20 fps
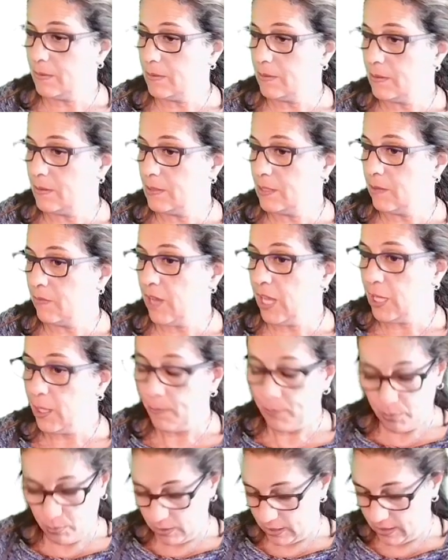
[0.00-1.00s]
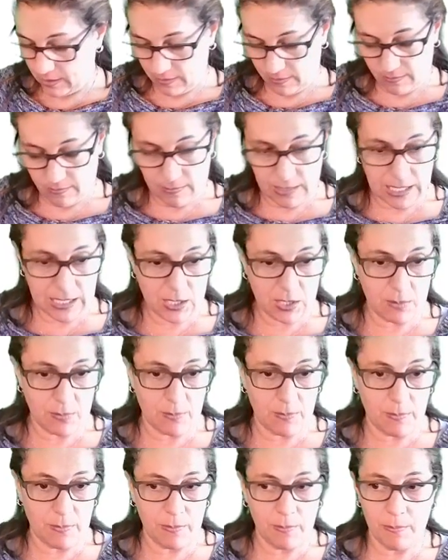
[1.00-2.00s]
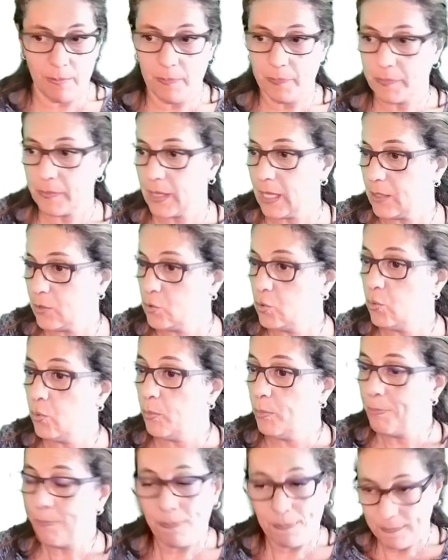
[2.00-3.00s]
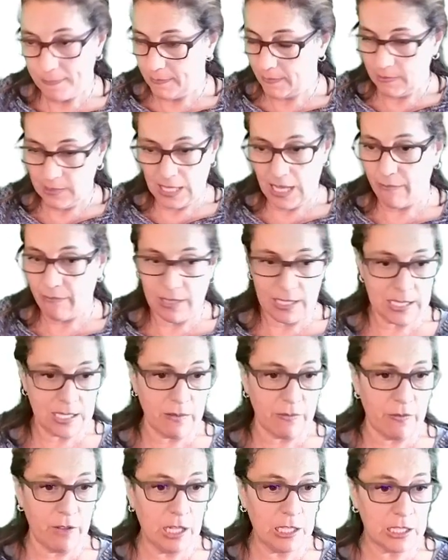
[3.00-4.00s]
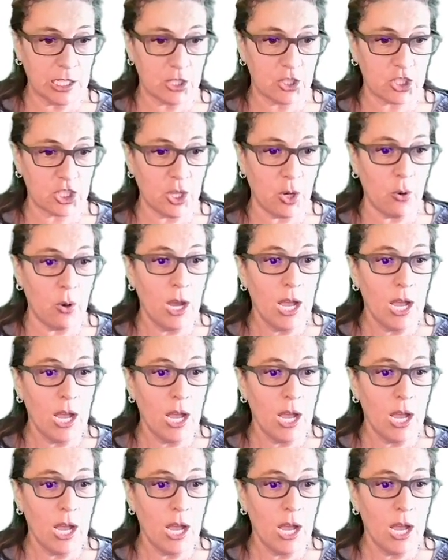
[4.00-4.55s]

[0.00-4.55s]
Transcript: developed with these two levels of voltage. So